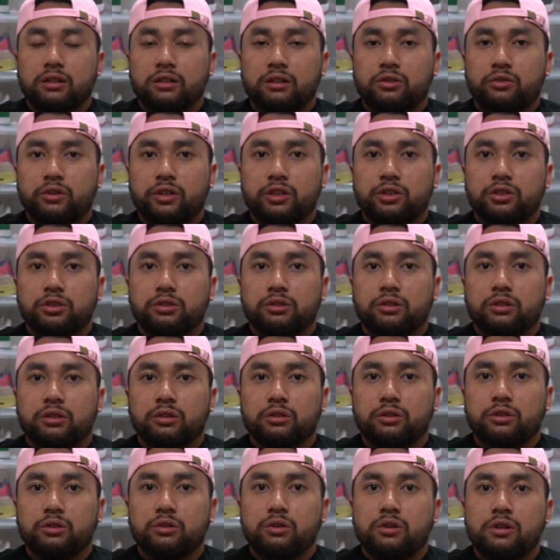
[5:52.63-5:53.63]
Crenshaw
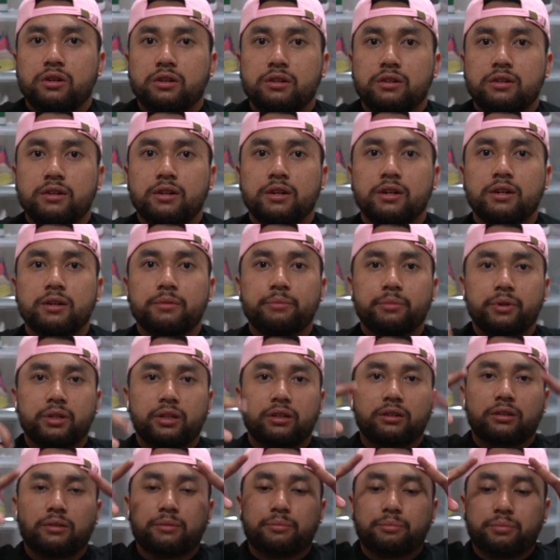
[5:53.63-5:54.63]
logo. But
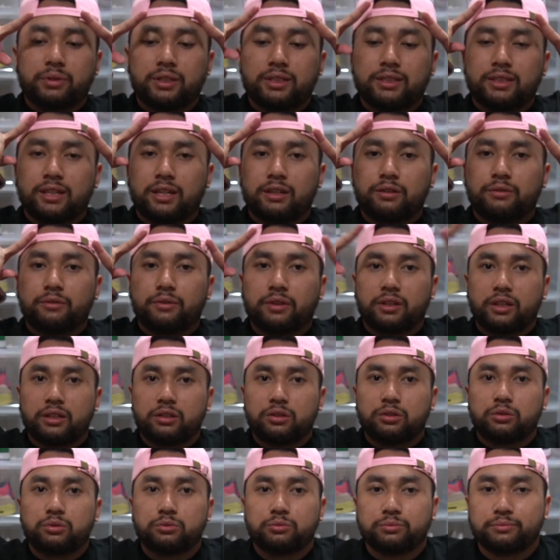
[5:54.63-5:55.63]
yeah, peace out.
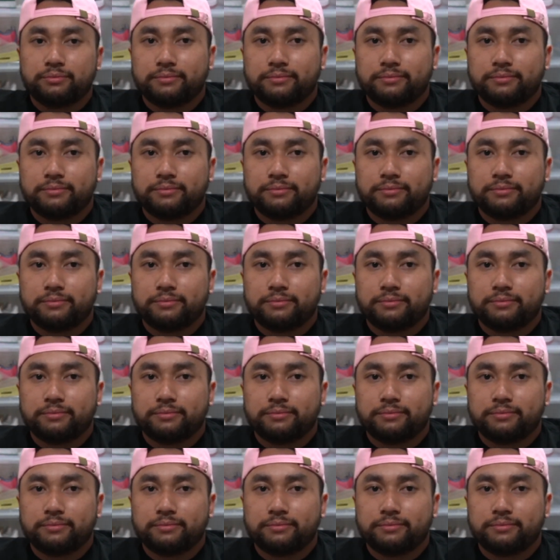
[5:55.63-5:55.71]
Thank you.